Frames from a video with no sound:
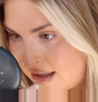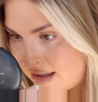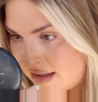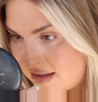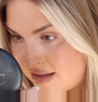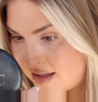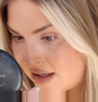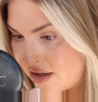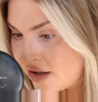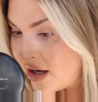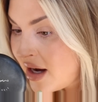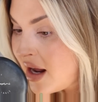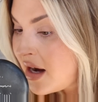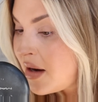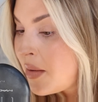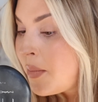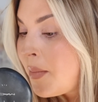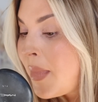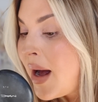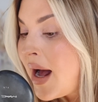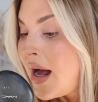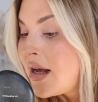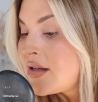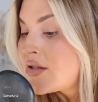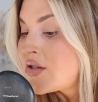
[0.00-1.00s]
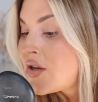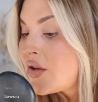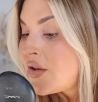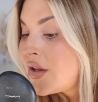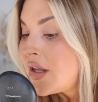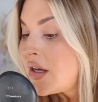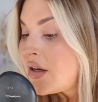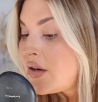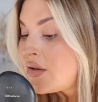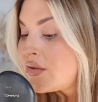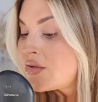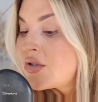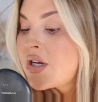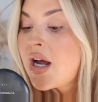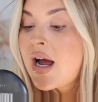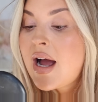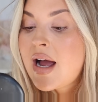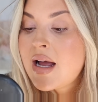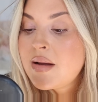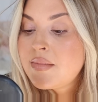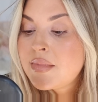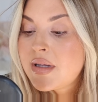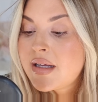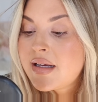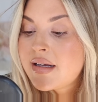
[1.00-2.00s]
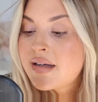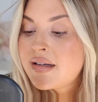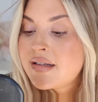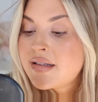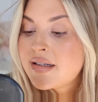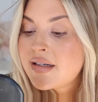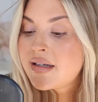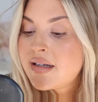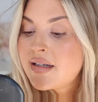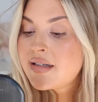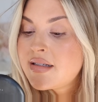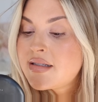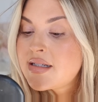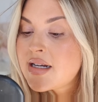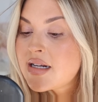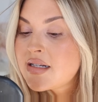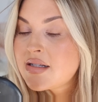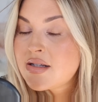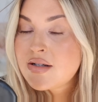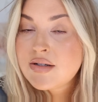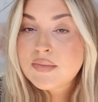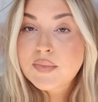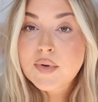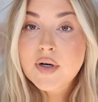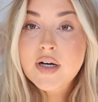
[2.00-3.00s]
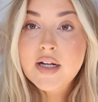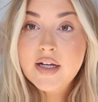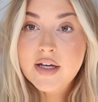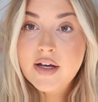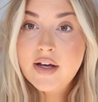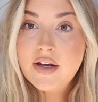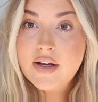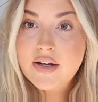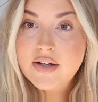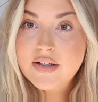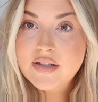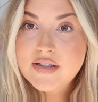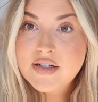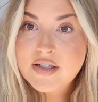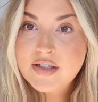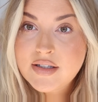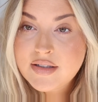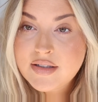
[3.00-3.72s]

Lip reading: considering I had a mask on that whole time, like, it does look pretty good.